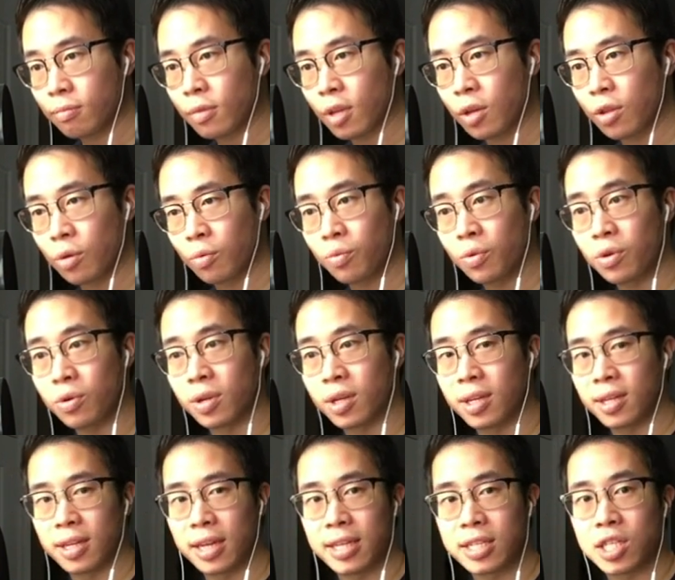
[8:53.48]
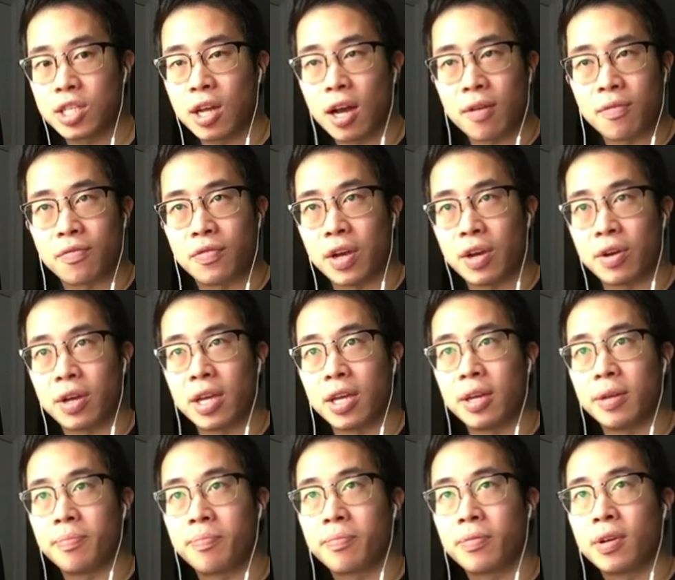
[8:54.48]
the root, it's not
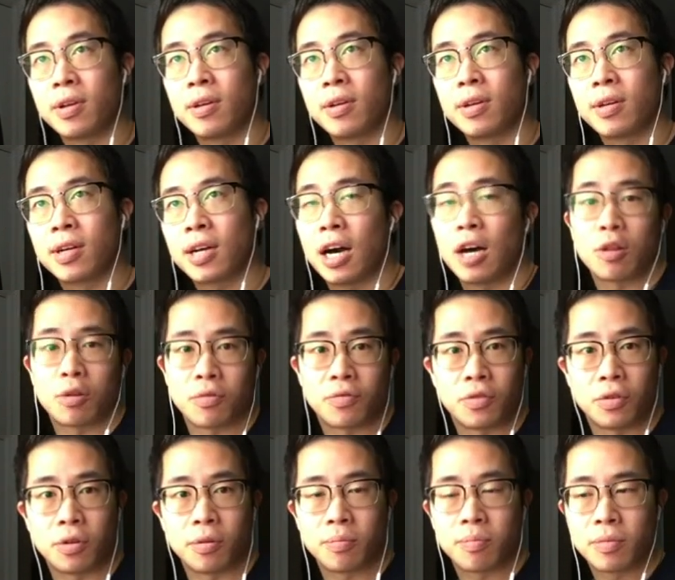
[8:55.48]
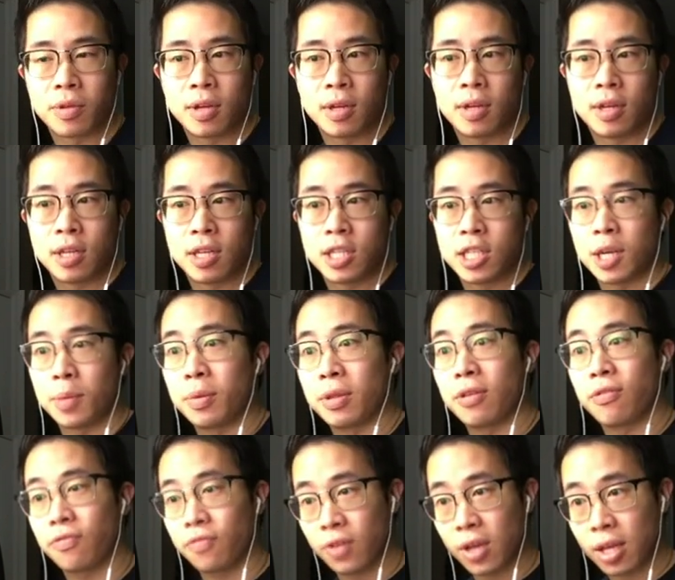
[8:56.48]
very colorful. Double
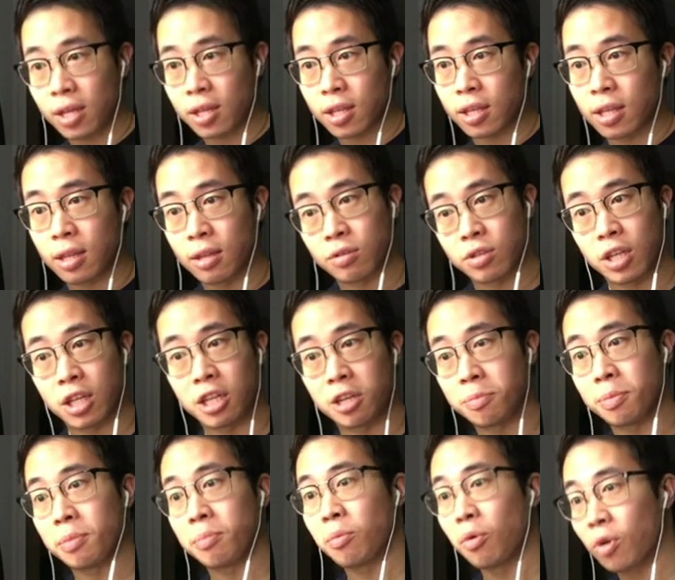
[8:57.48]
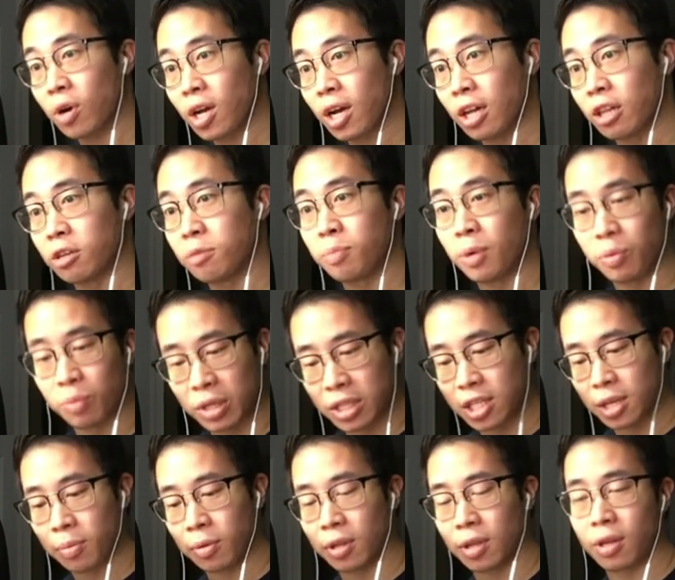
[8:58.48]
the fifth, there's a little bit more color, but when
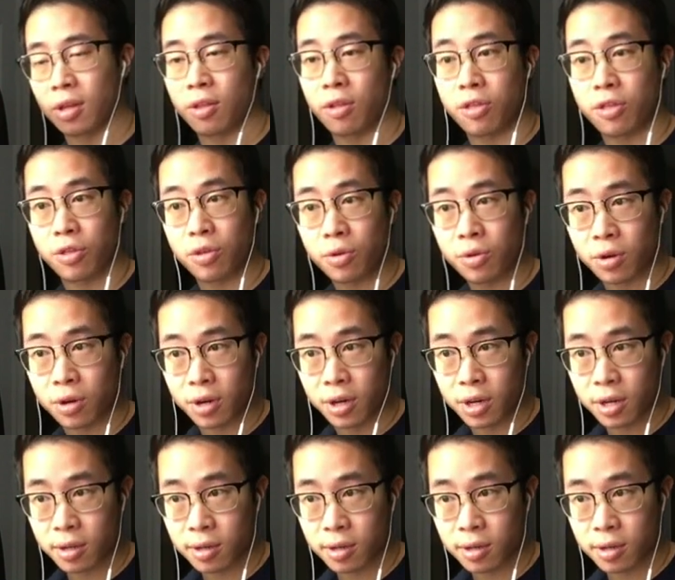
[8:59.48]
doubling the third,